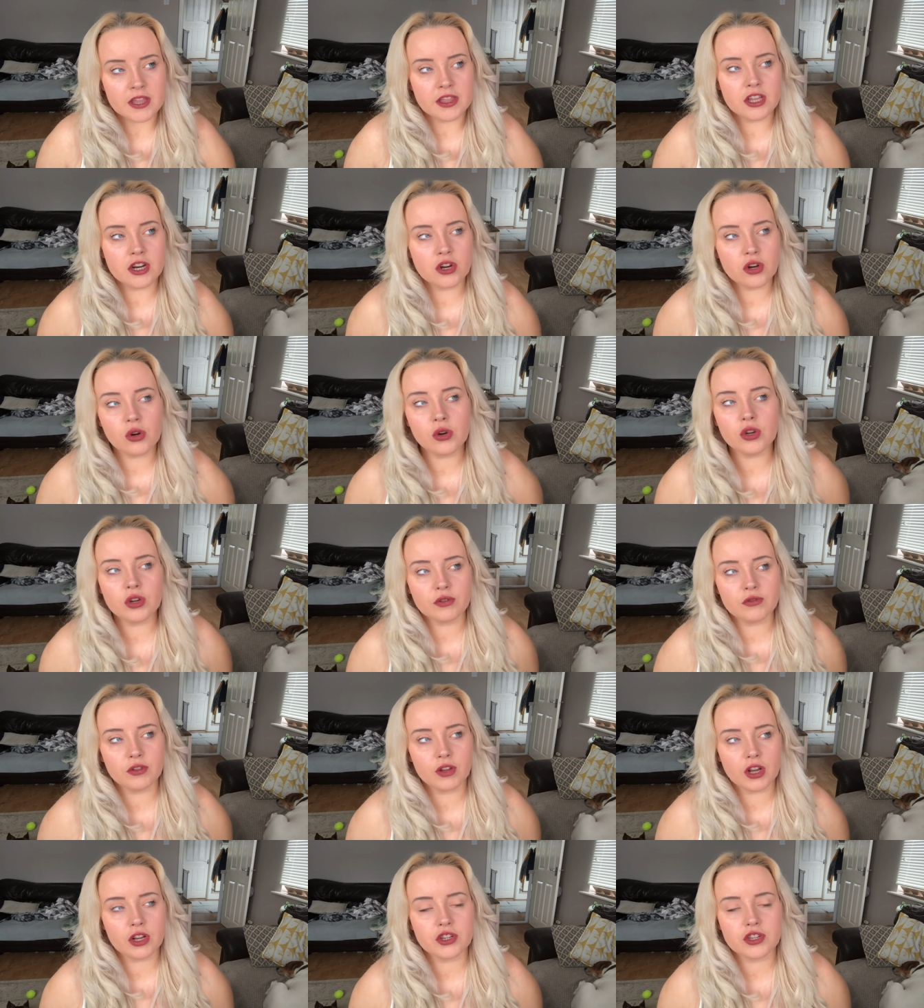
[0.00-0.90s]
they know
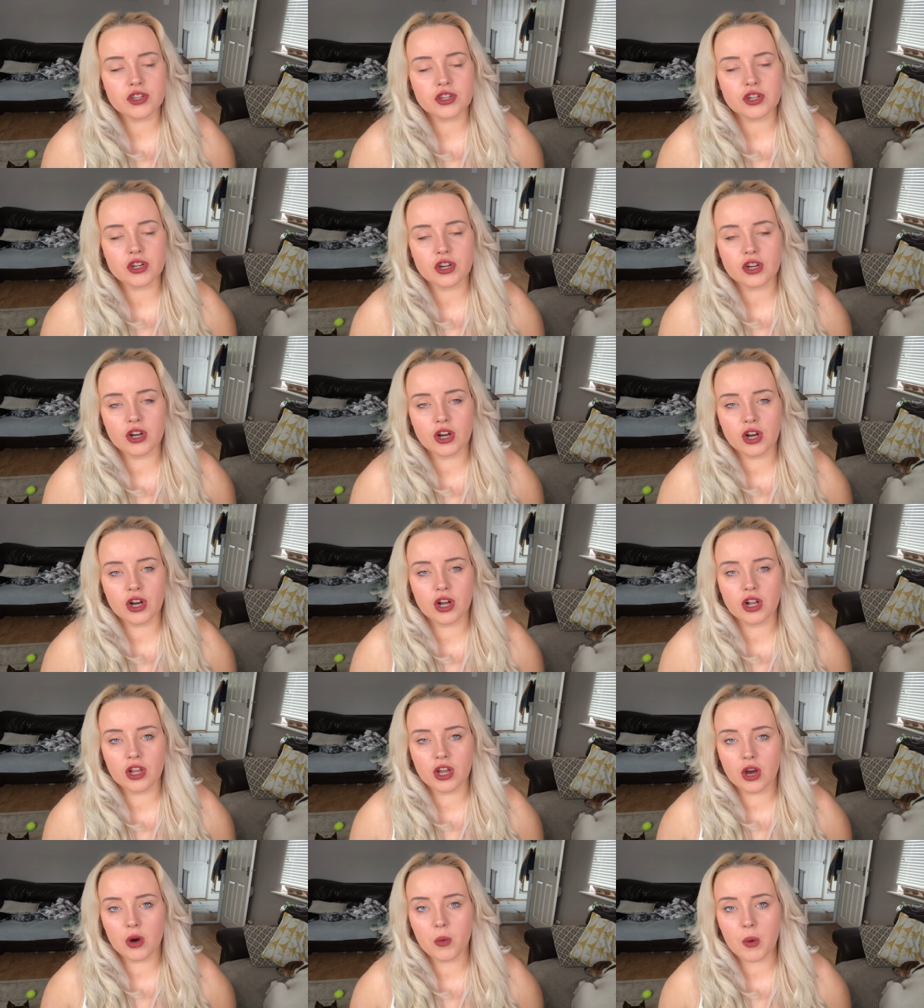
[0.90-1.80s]
you've lost
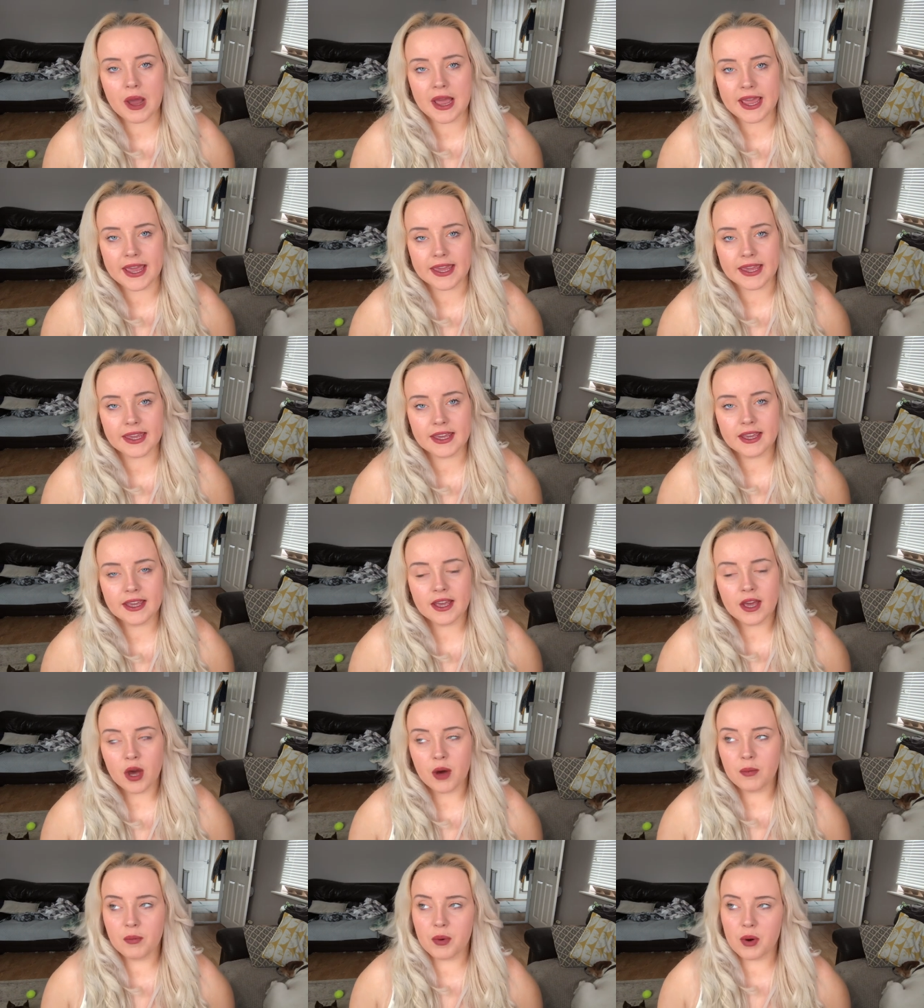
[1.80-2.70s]
a lot of weight,
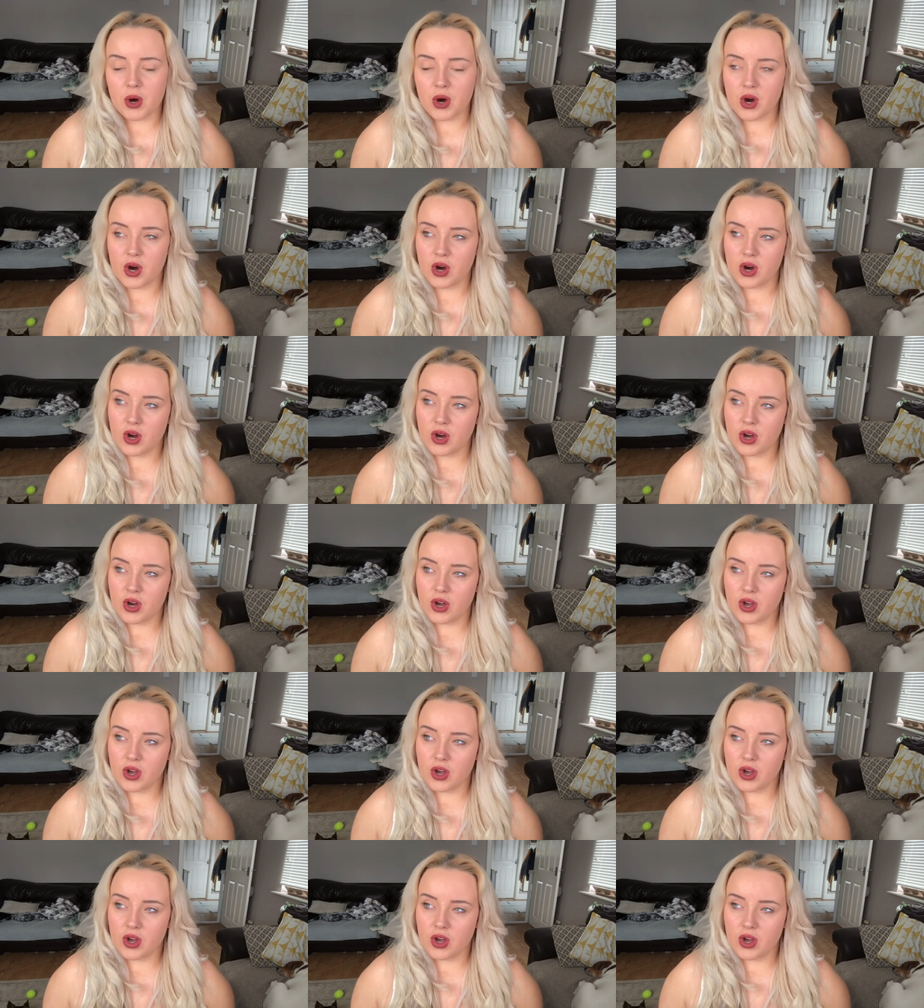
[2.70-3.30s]
but